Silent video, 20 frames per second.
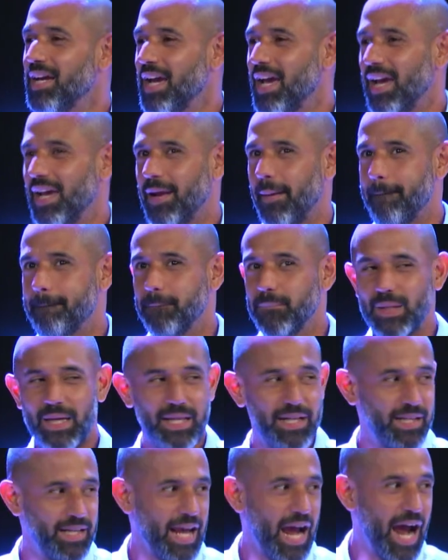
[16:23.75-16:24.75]

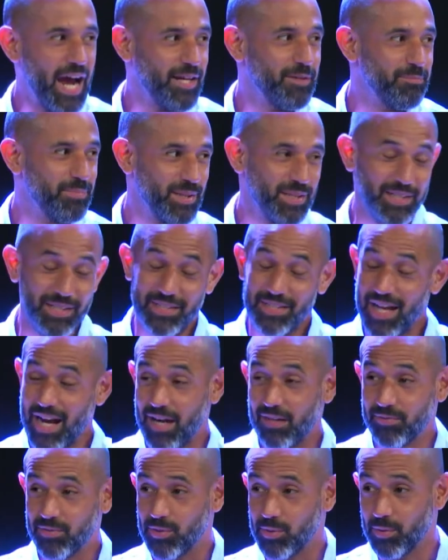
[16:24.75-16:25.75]
And I'd been,
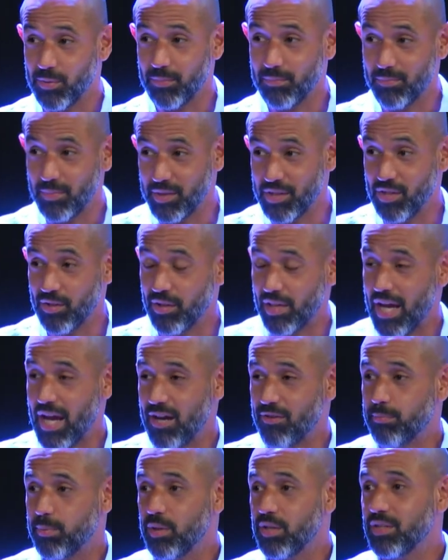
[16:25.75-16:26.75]
after a year and a
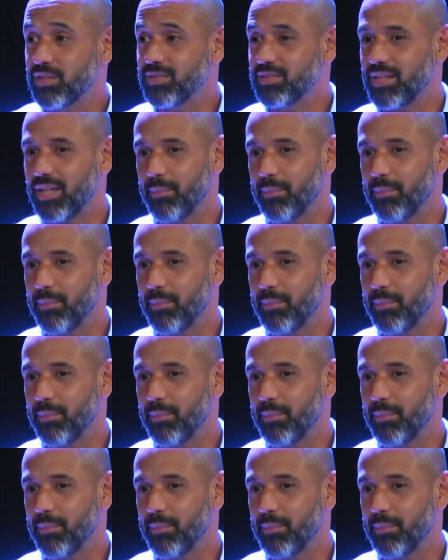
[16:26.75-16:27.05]
half plus,